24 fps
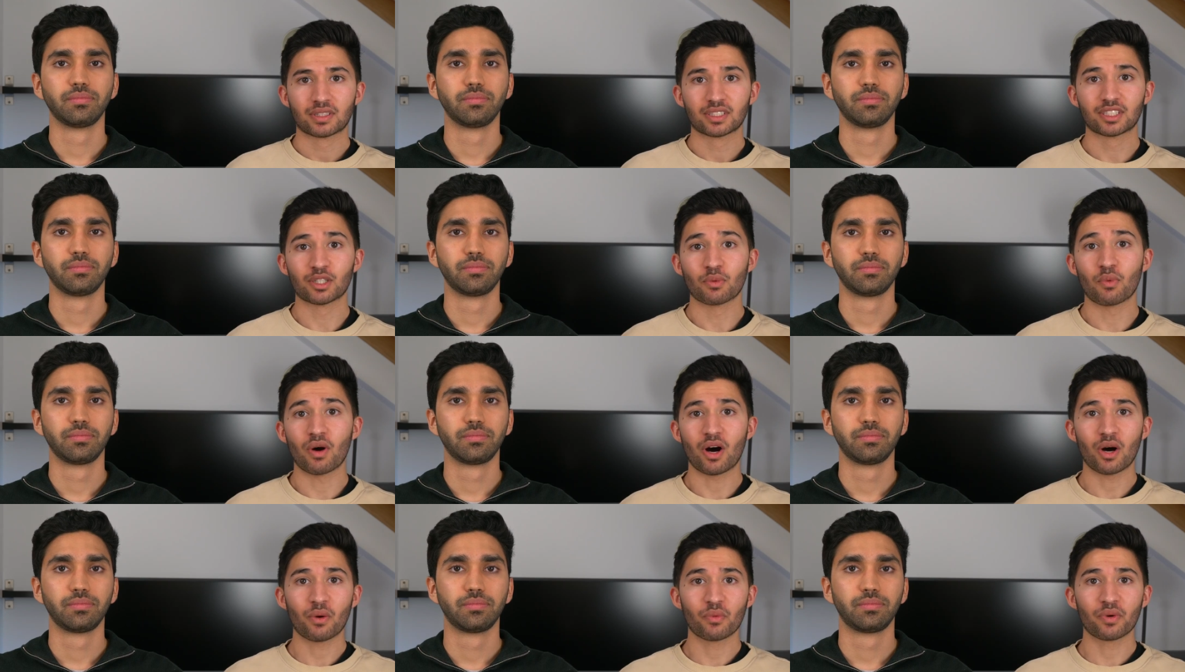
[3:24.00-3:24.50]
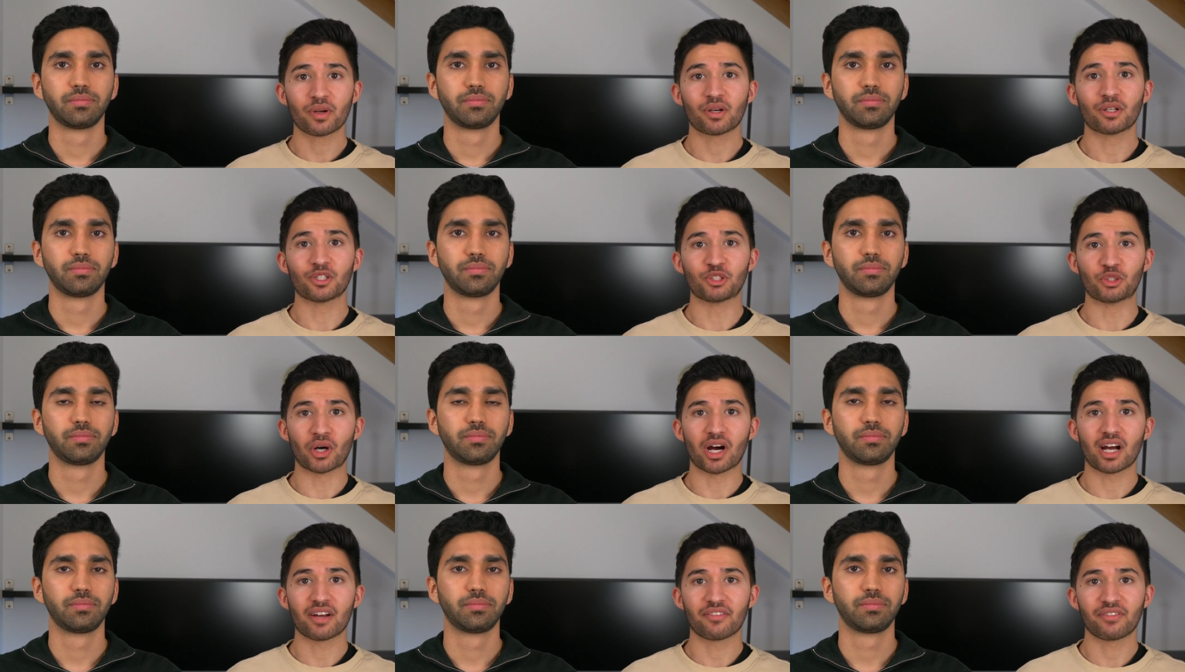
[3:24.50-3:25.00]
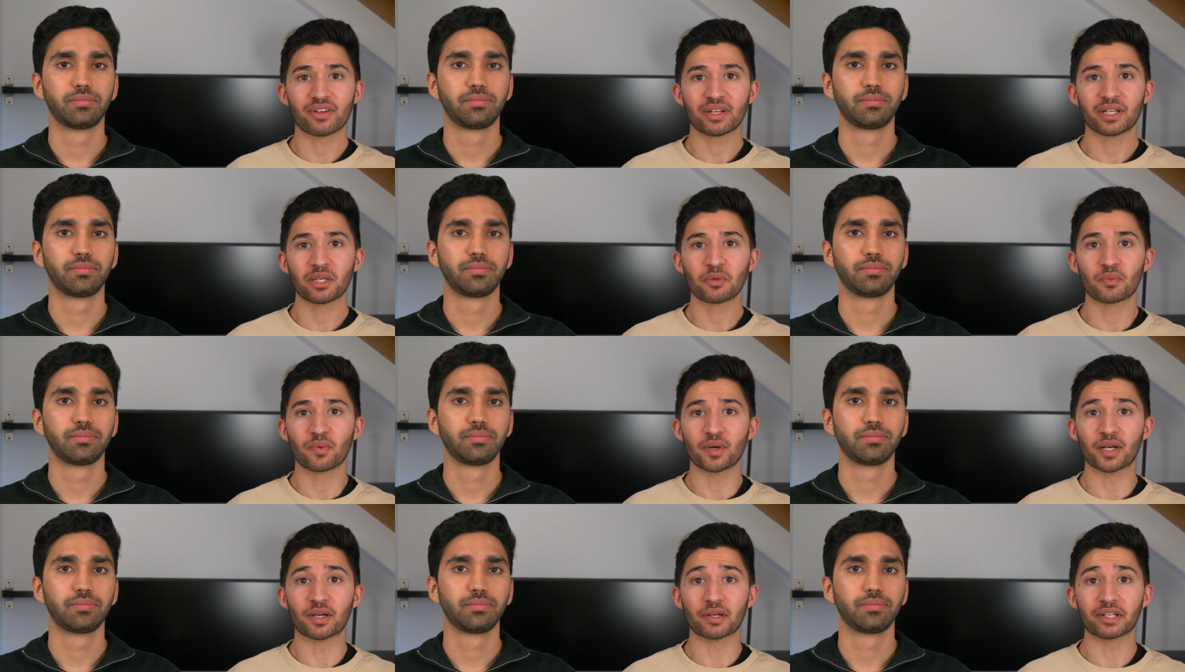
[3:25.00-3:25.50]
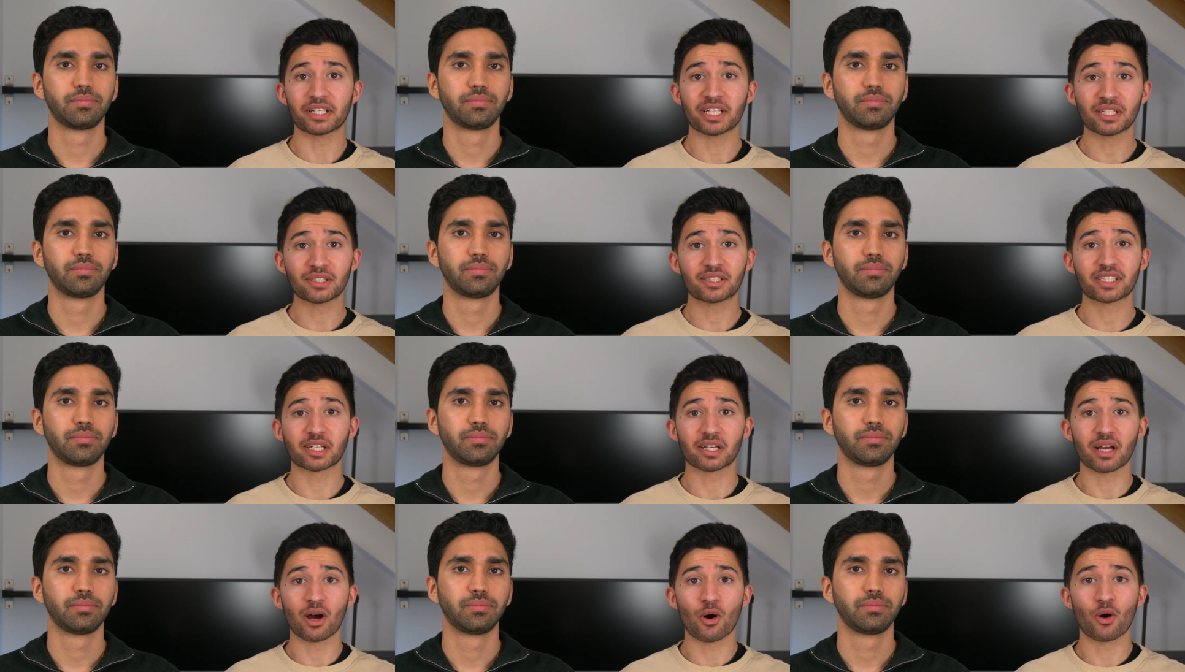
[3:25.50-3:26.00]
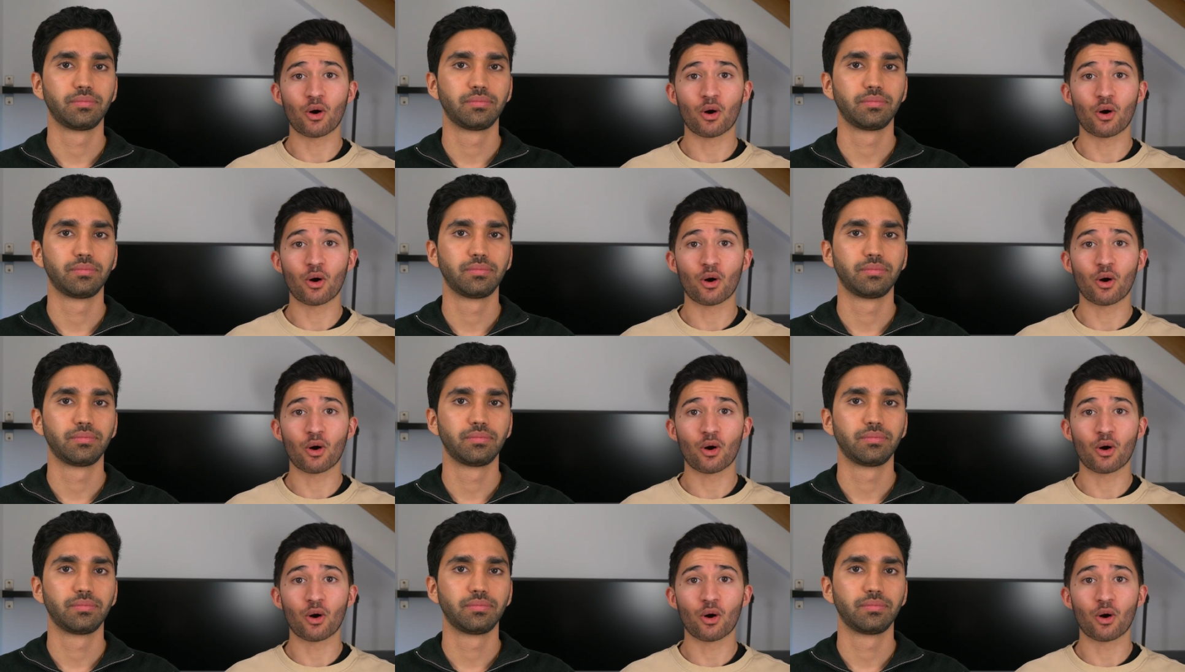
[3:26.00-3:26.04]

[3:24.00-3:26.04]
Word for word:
Speaker 1: So while we were driving, we were using